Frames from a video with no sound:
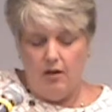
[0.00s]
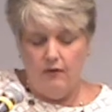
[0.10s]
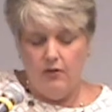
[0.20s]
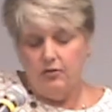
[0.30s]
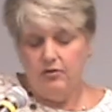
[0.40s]

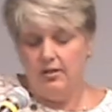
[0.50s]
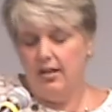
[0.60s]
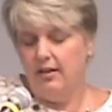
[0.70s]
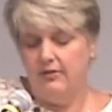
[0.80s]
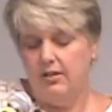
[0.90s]
of
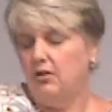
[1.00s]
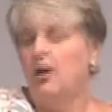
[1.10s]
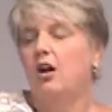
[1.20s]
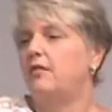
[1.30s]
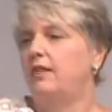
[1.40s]
those loves that
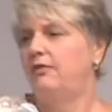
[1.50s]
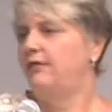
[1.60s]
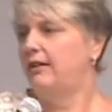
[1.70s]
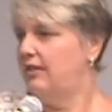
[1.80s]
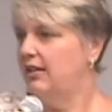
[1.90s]
are already
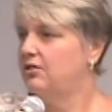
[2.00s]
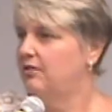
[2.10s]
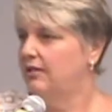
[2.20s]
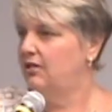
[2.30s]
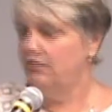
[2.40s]

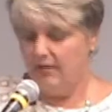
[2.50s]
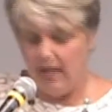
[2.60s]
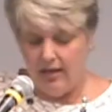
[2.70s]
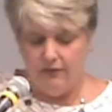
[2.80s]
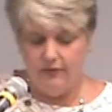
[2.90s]
foundational in your
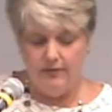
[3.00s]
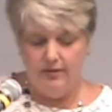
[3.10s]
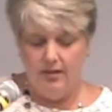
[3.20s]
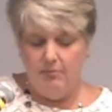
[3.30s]
life?